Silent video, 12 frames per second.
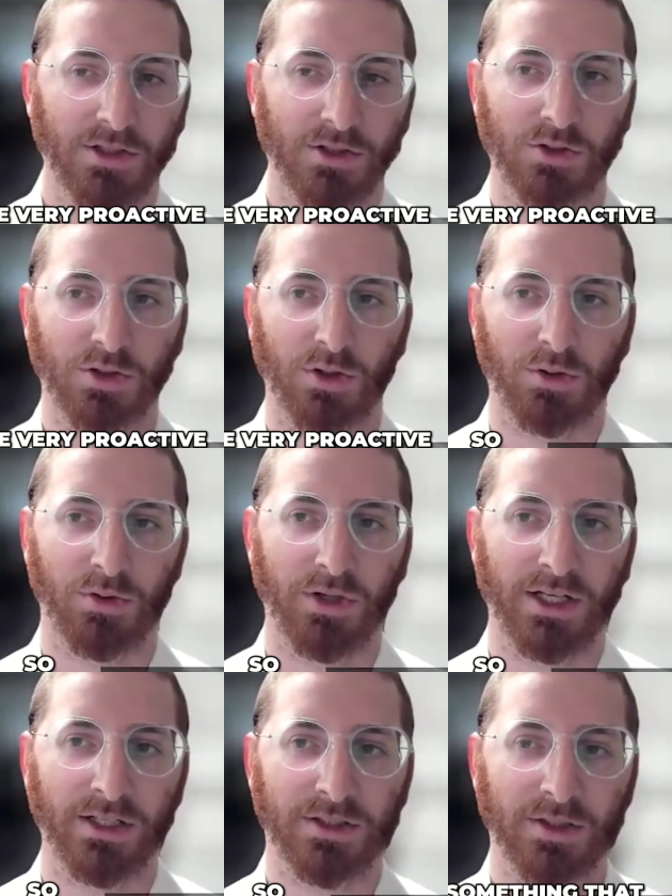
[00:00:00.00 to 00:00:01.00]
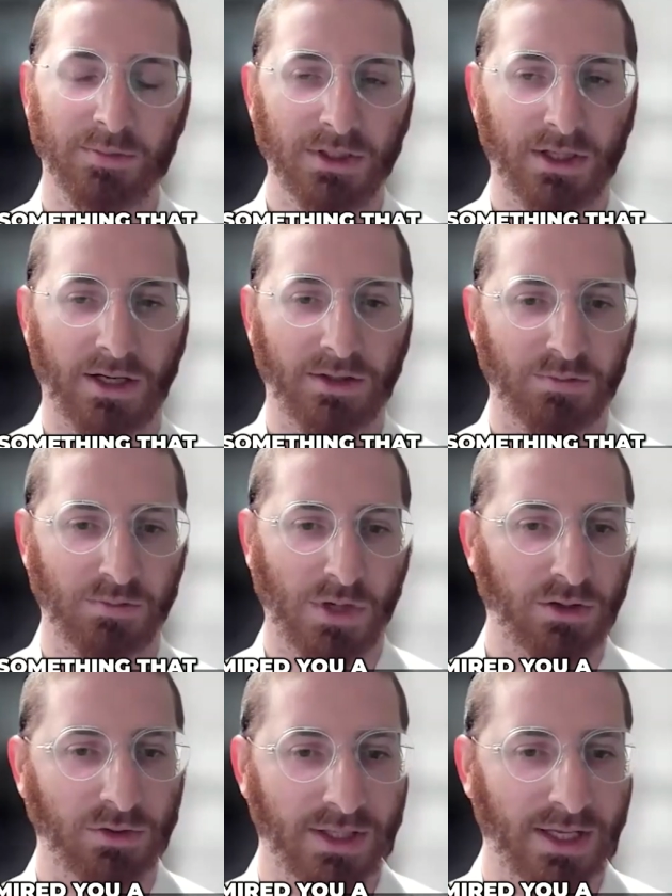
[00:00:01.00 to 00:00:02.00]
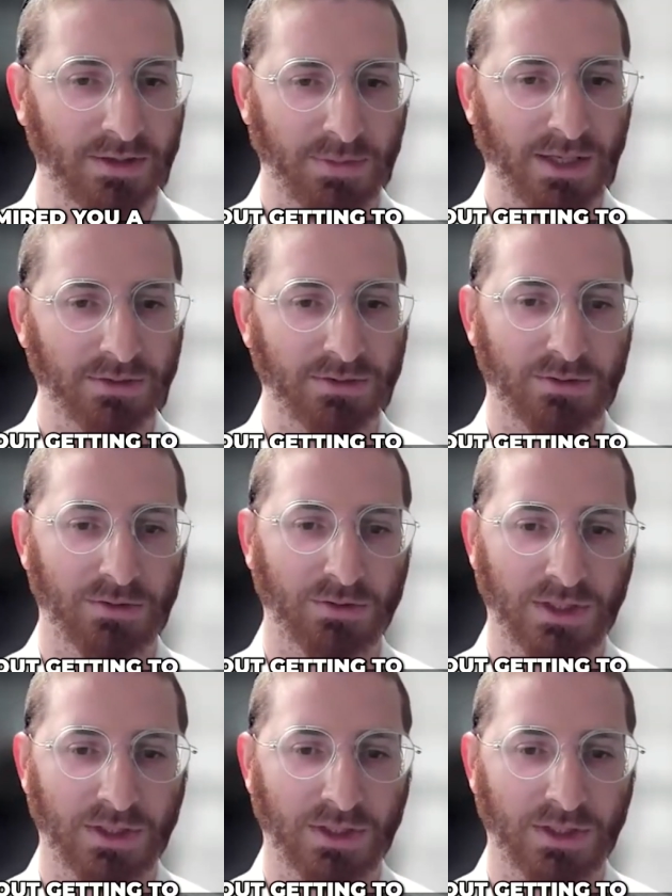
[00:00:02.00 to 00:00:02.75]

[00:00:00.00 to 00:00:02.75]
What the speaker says: So, and it's something that I admired you a lot about,